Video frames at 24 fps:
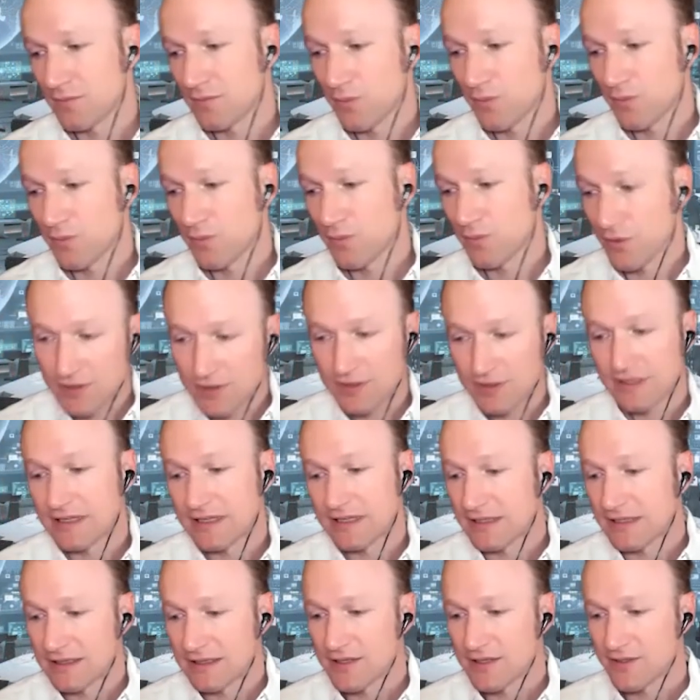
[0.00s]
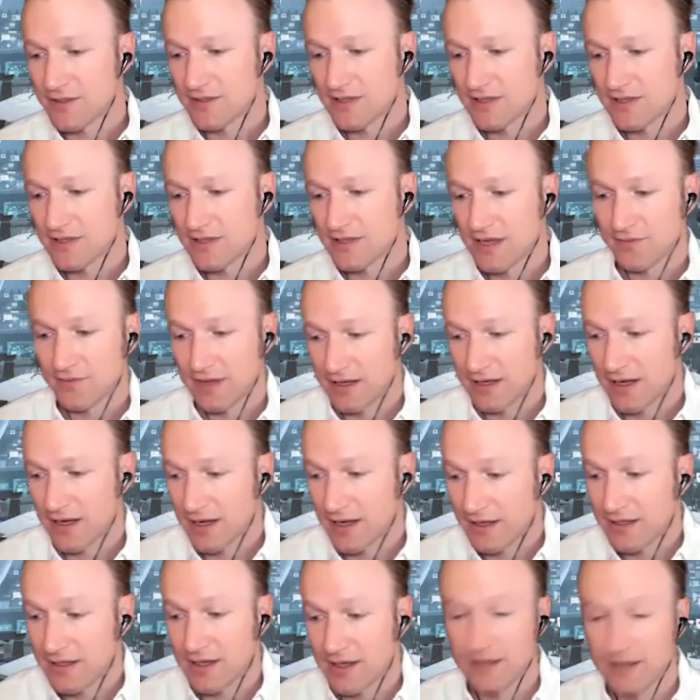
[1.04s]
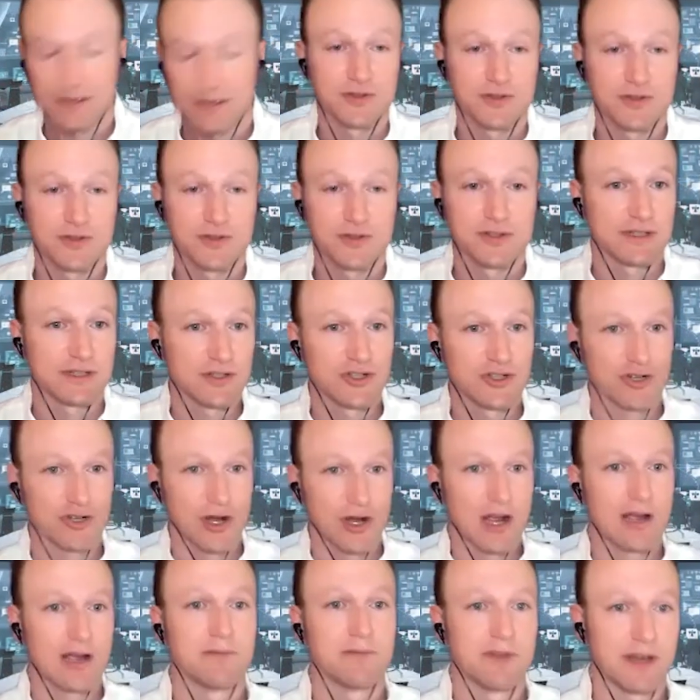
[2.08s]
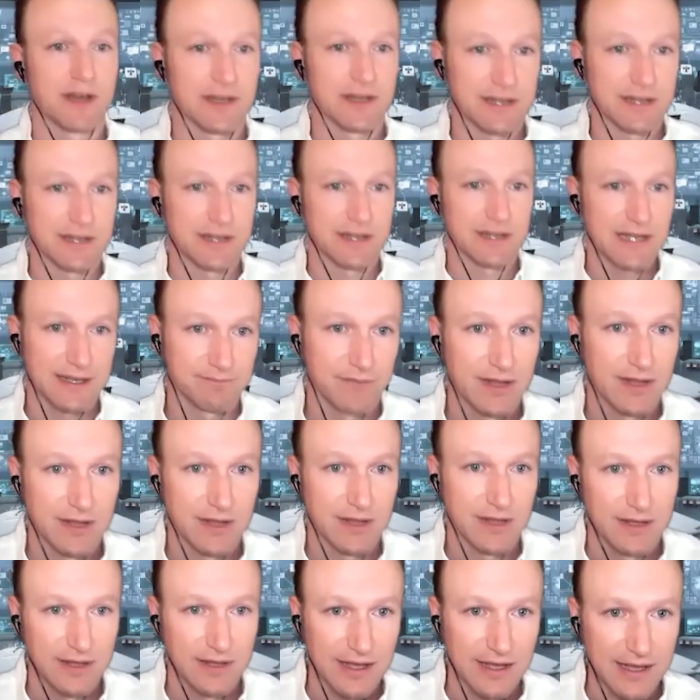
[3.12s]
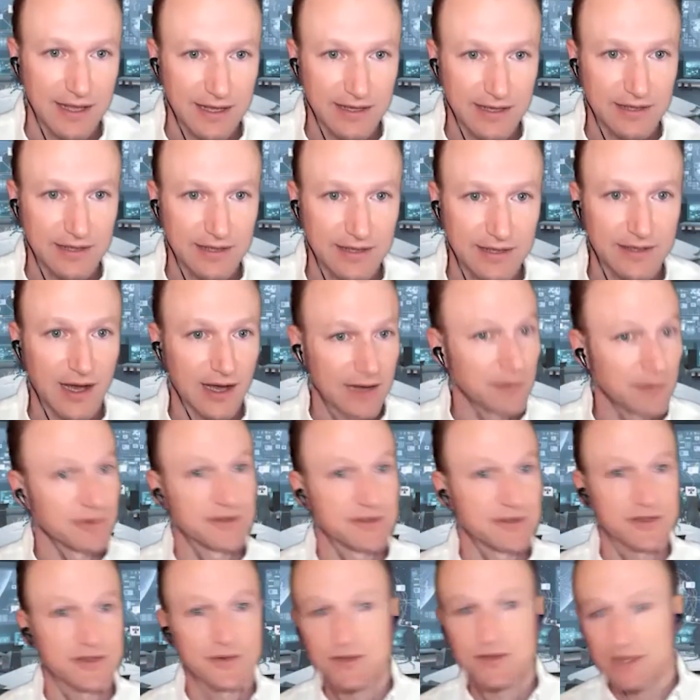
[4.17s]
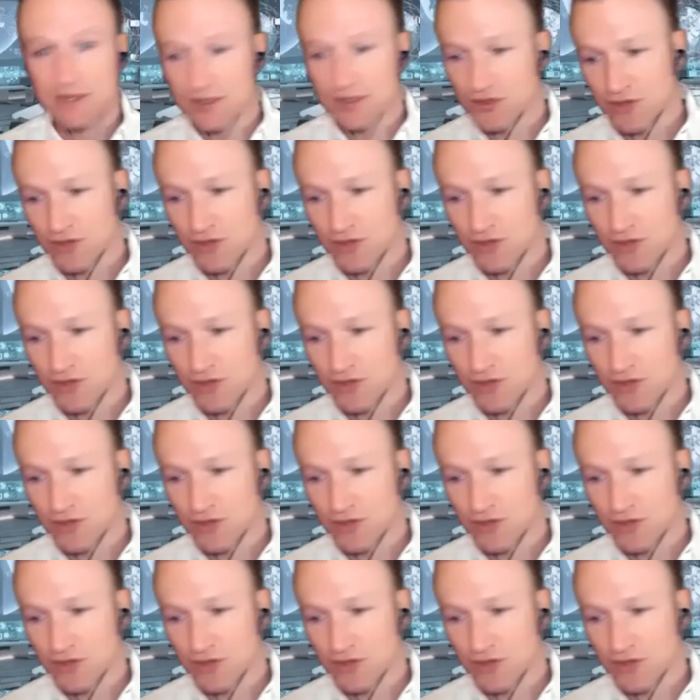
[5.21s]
personally in the years after that i got interested in tribe.net and I was using